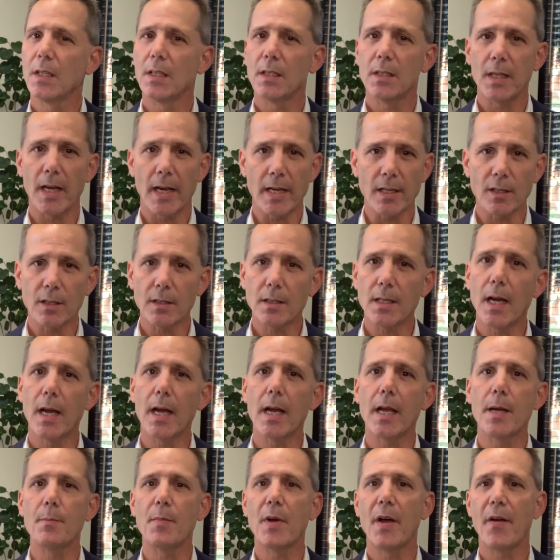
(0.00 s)
take your
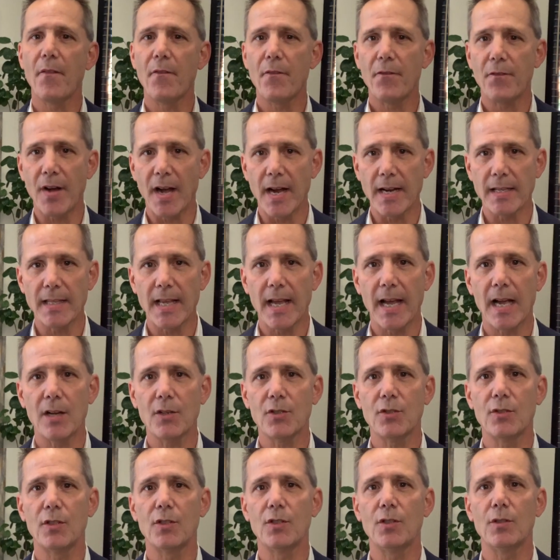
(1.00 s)
time, find the
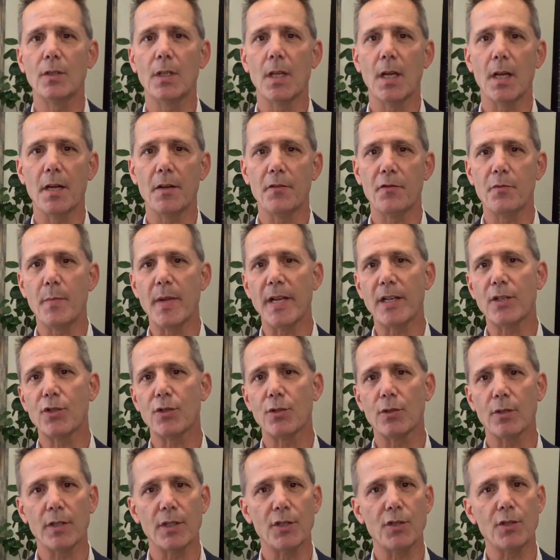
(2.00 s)
house that you love, make
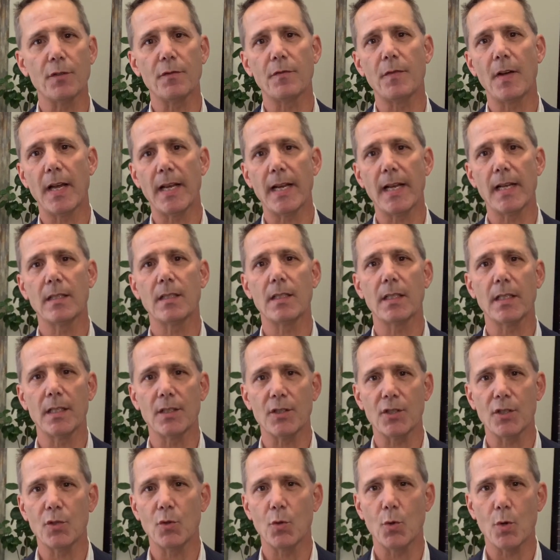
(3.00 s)
sure that your financing
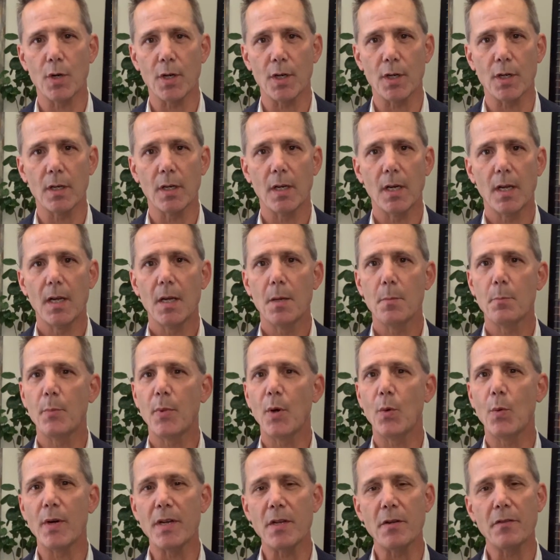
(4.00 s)
is in order.
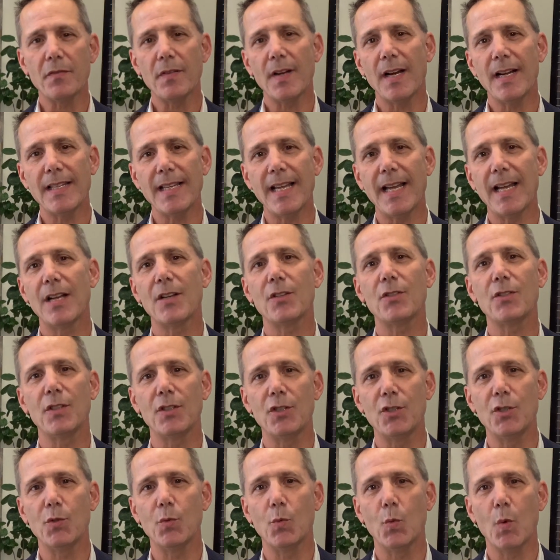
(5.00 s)
But when you find the house
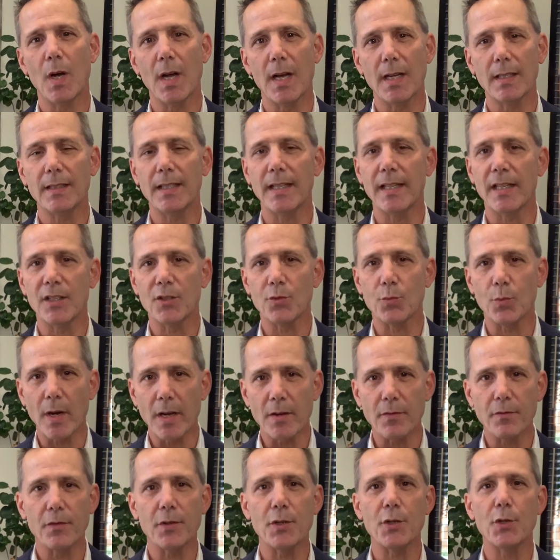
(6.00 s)
that you want and it's
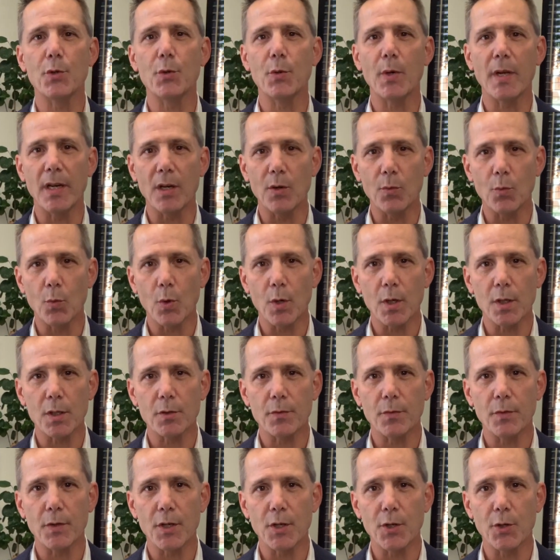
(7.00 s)
right for you and it works
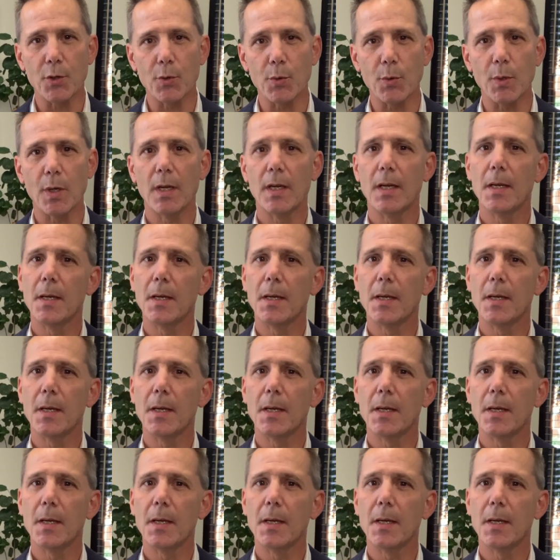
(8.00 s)
for you,